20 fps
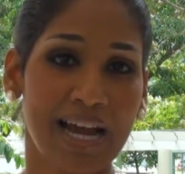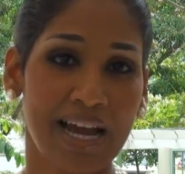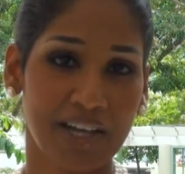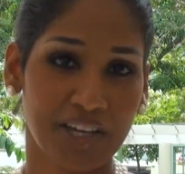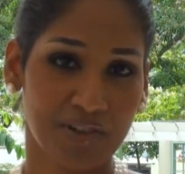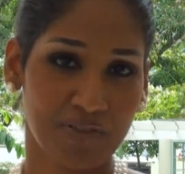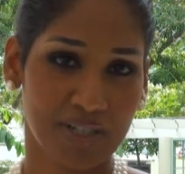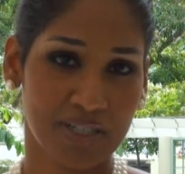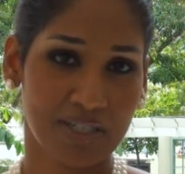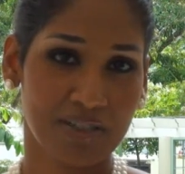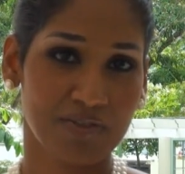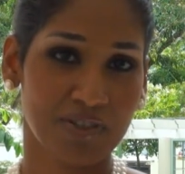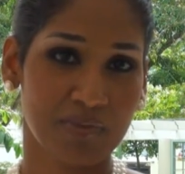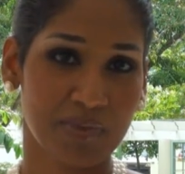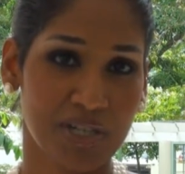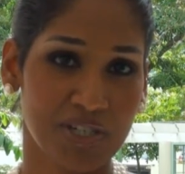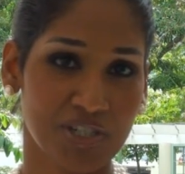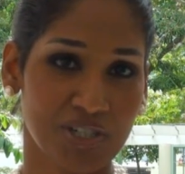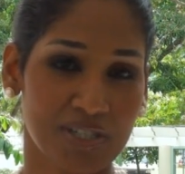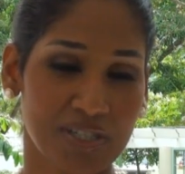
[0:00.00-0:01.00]
accurate
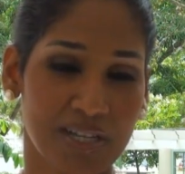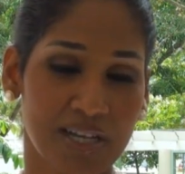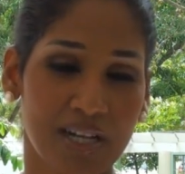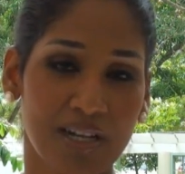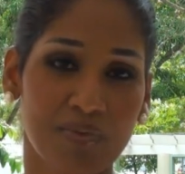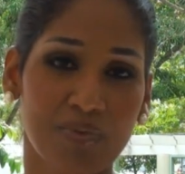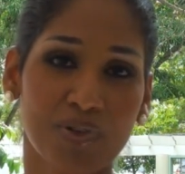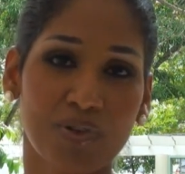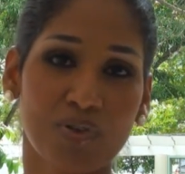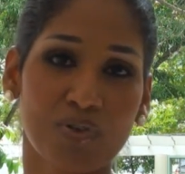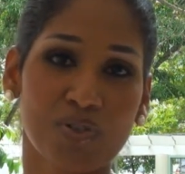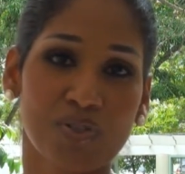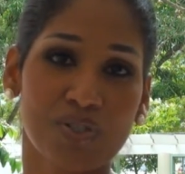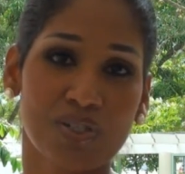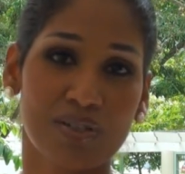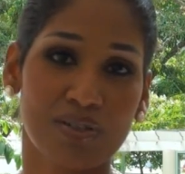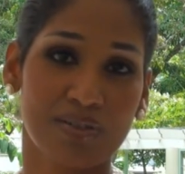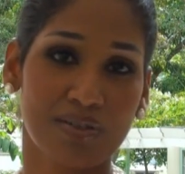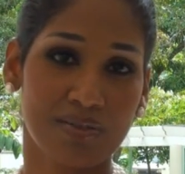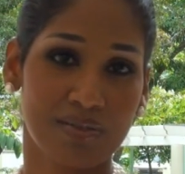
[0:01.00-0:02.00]
information to help those
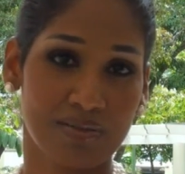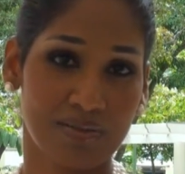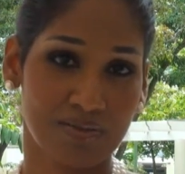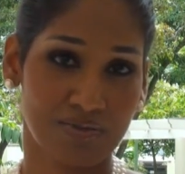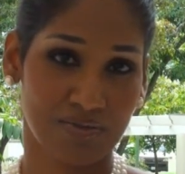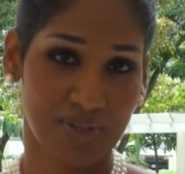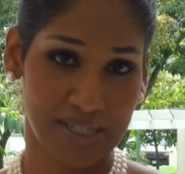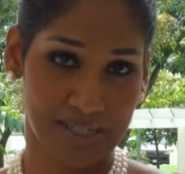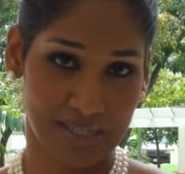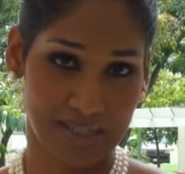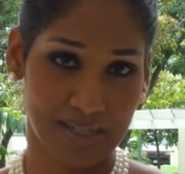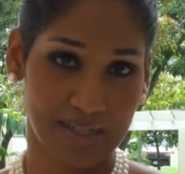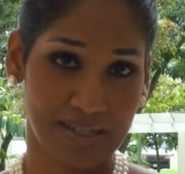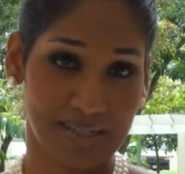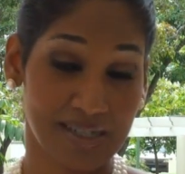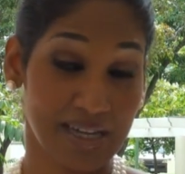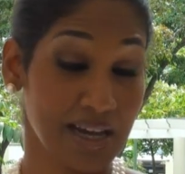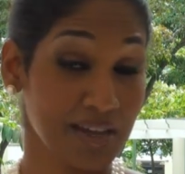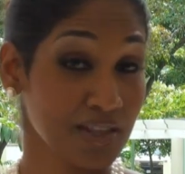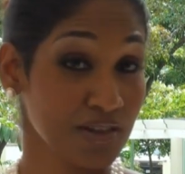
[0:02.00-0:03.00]

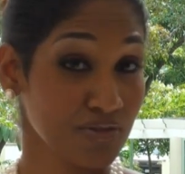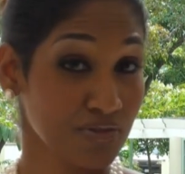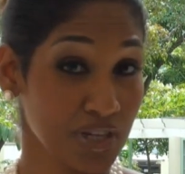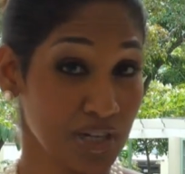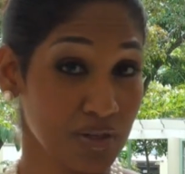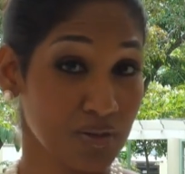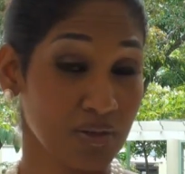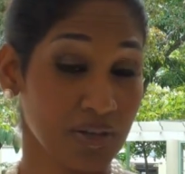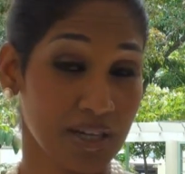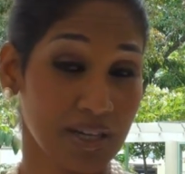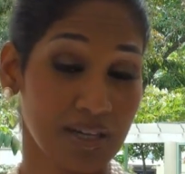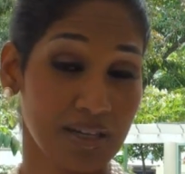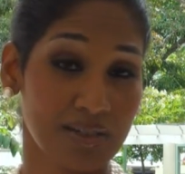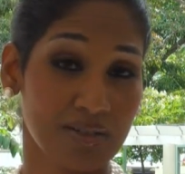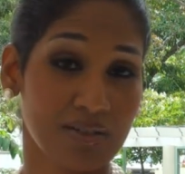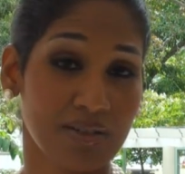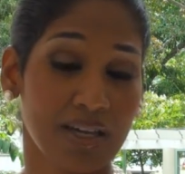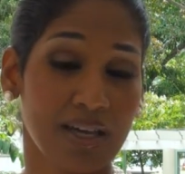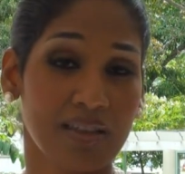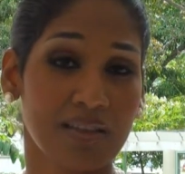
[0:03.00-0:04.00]
residents either relocate
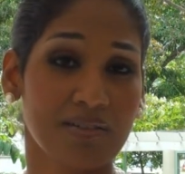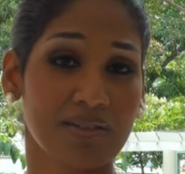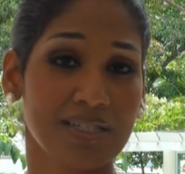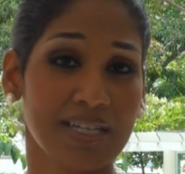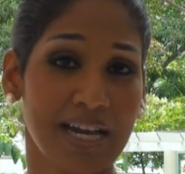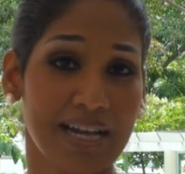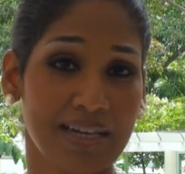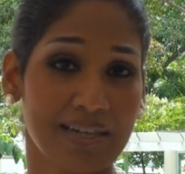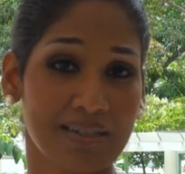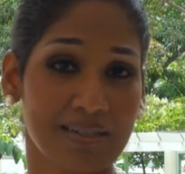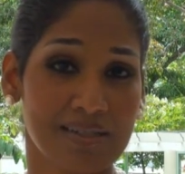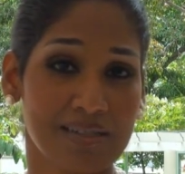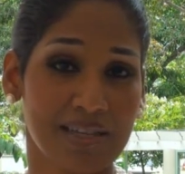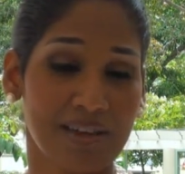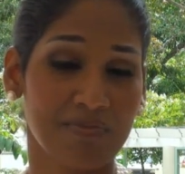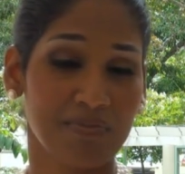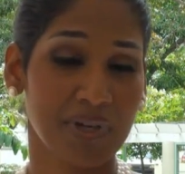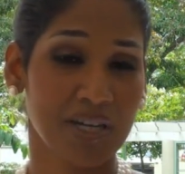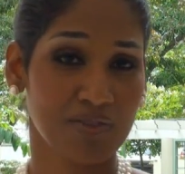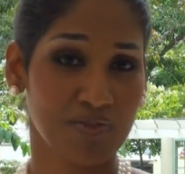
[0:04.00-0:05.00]
or get their titles.
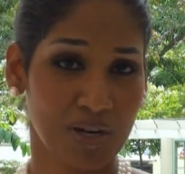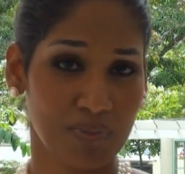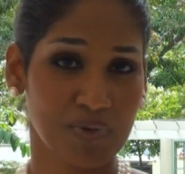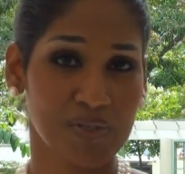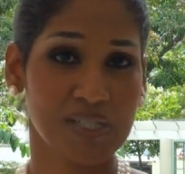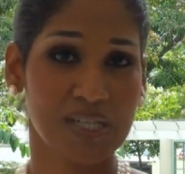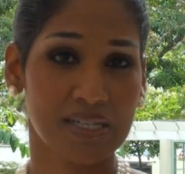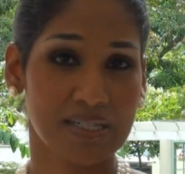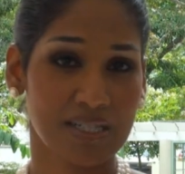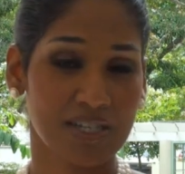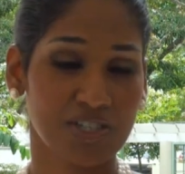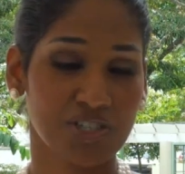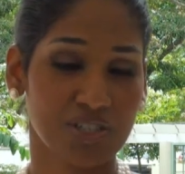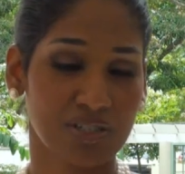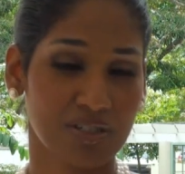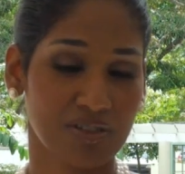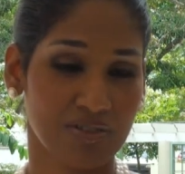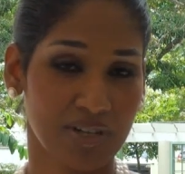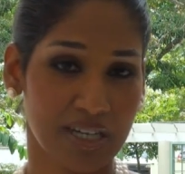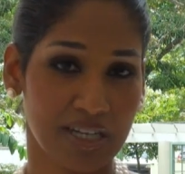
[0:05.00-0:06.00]
I've made
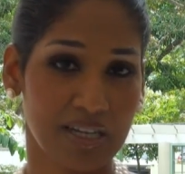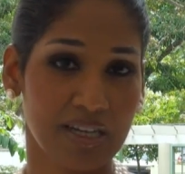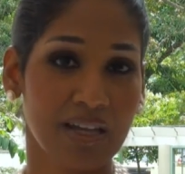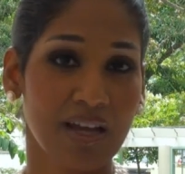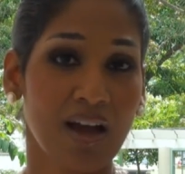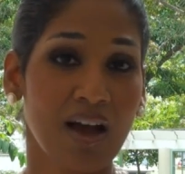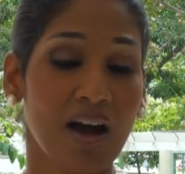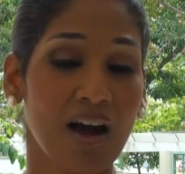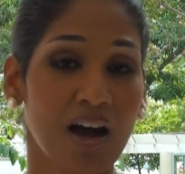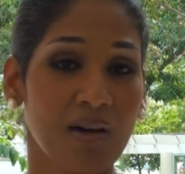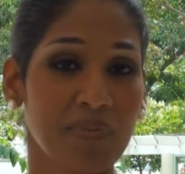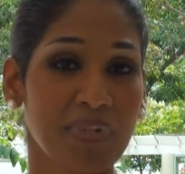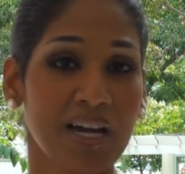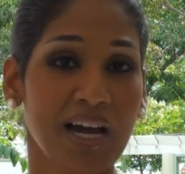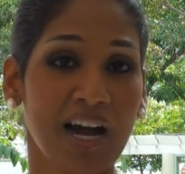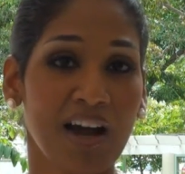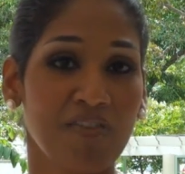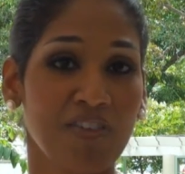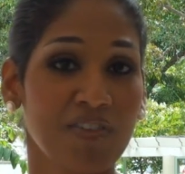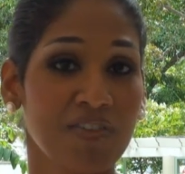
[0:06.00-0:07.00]
representation already on
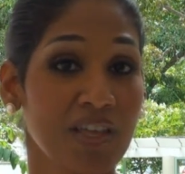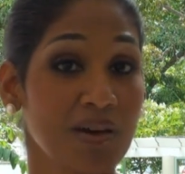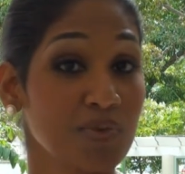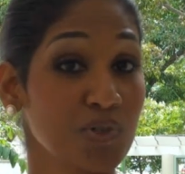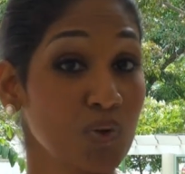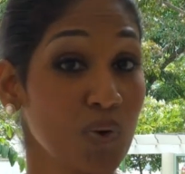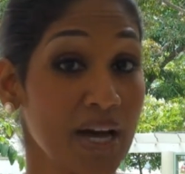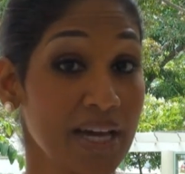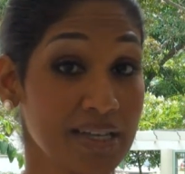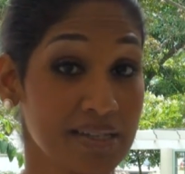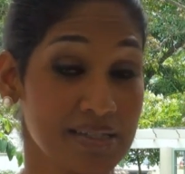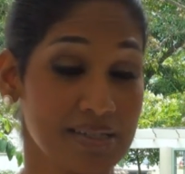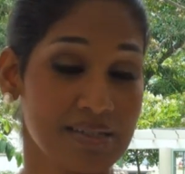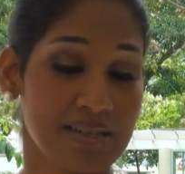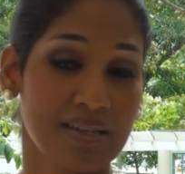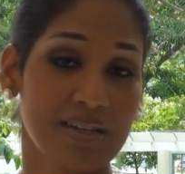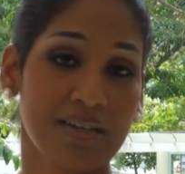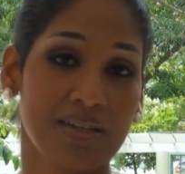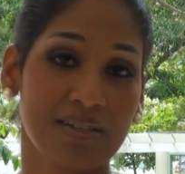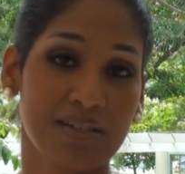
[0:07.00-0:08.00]
behalf of them twice
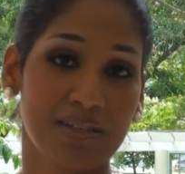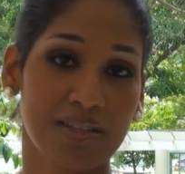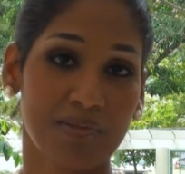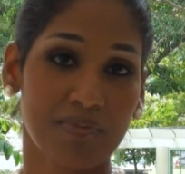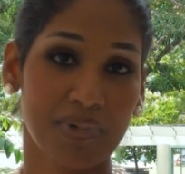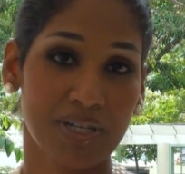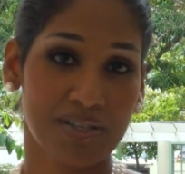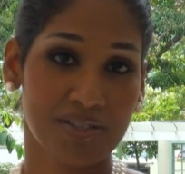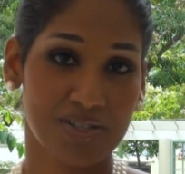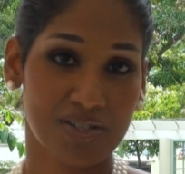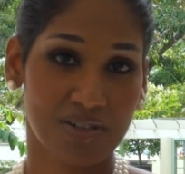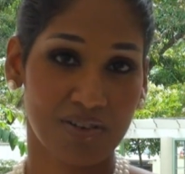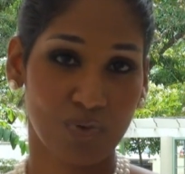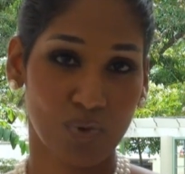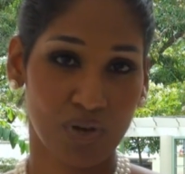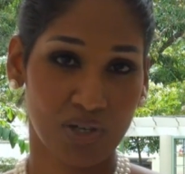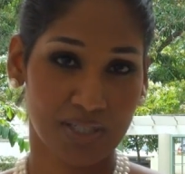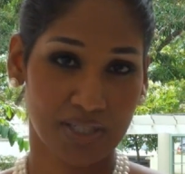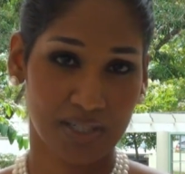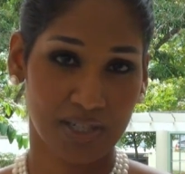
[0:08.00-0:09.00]
to the Minister of
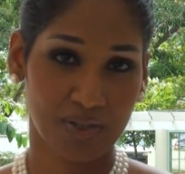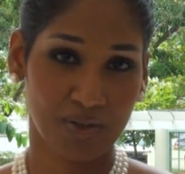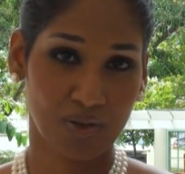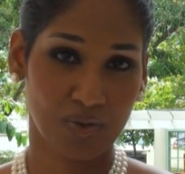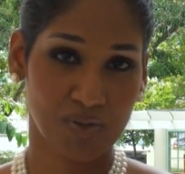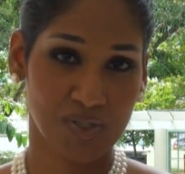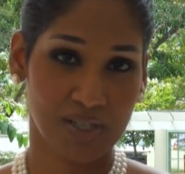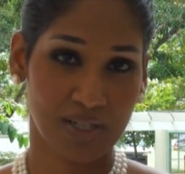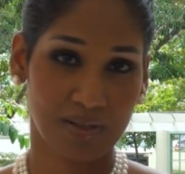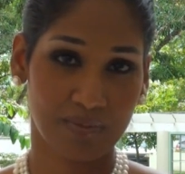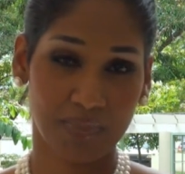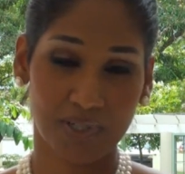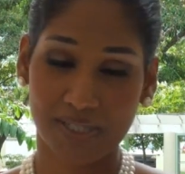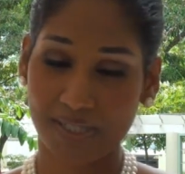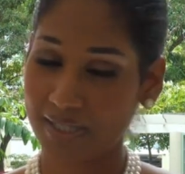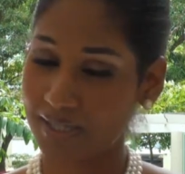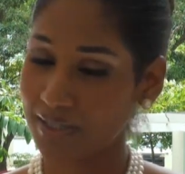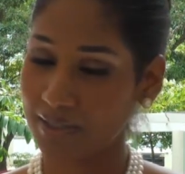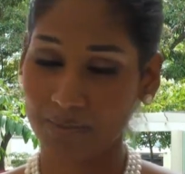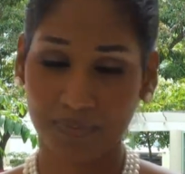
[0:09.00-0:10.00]
Water and Housing, but
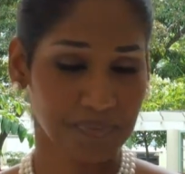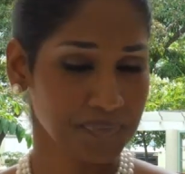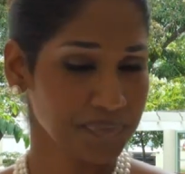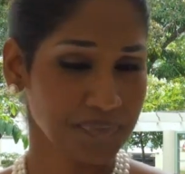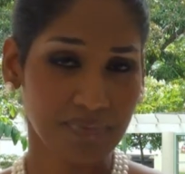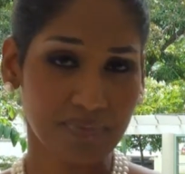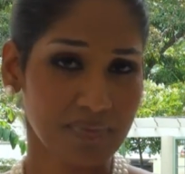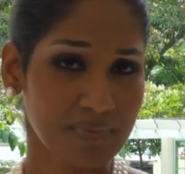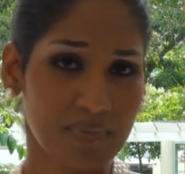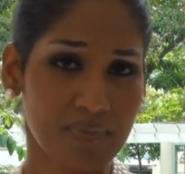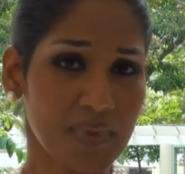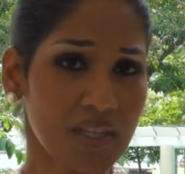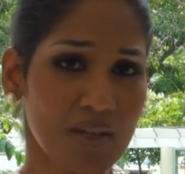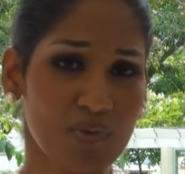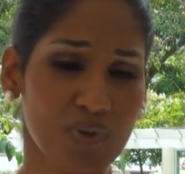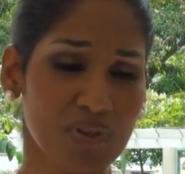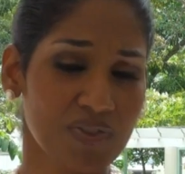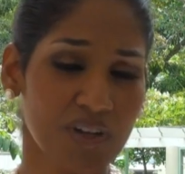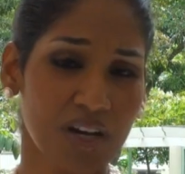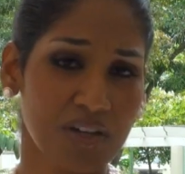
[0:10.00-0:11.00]
still
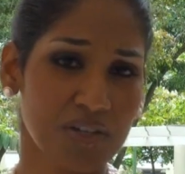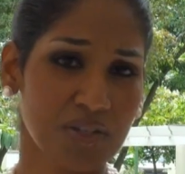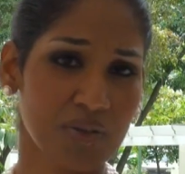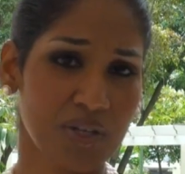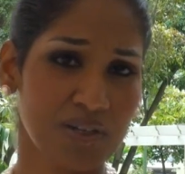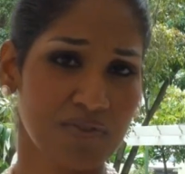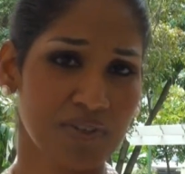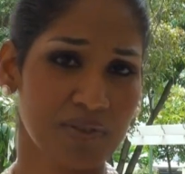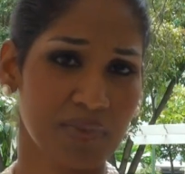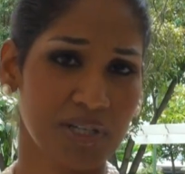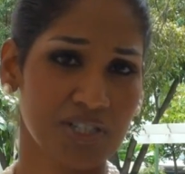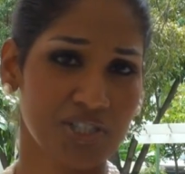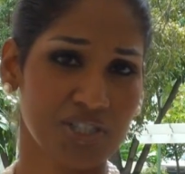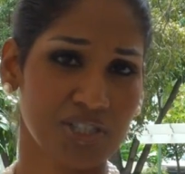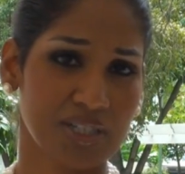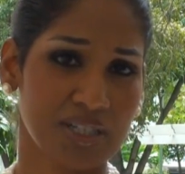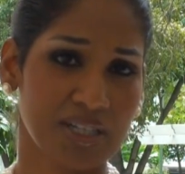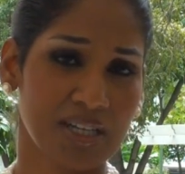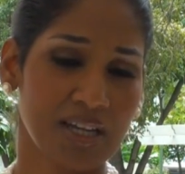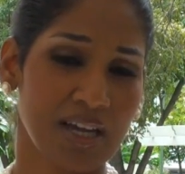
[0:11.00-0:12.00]
we've gotten no
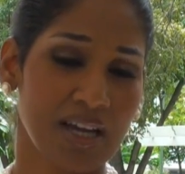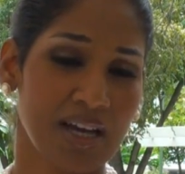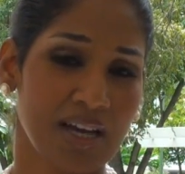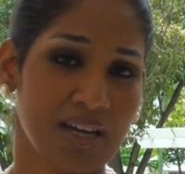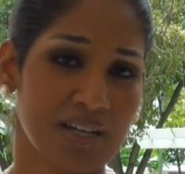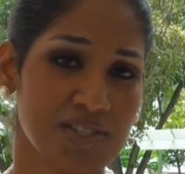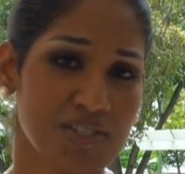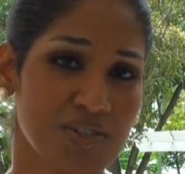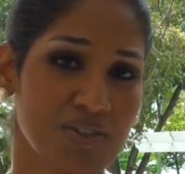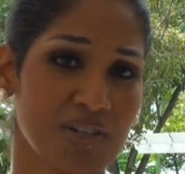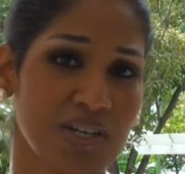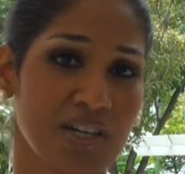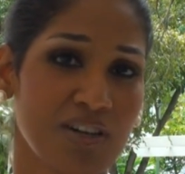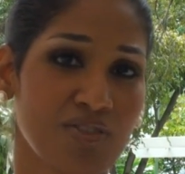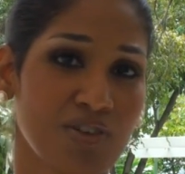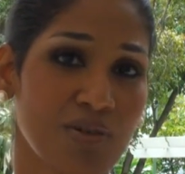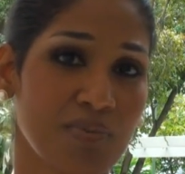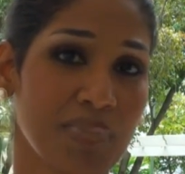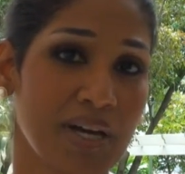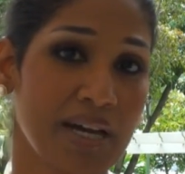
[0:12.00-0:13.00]
information. And certainly
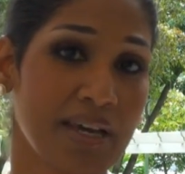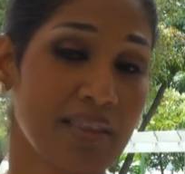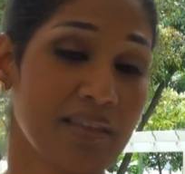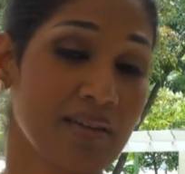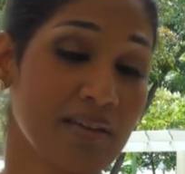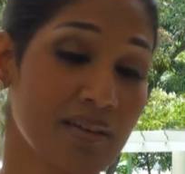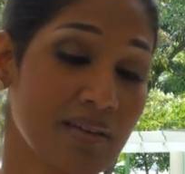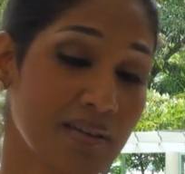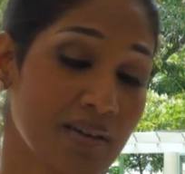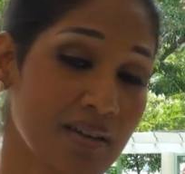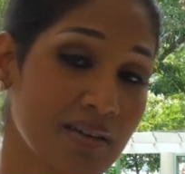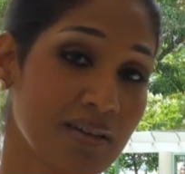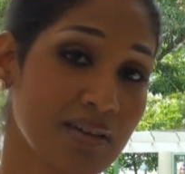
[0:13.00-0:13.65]
around by the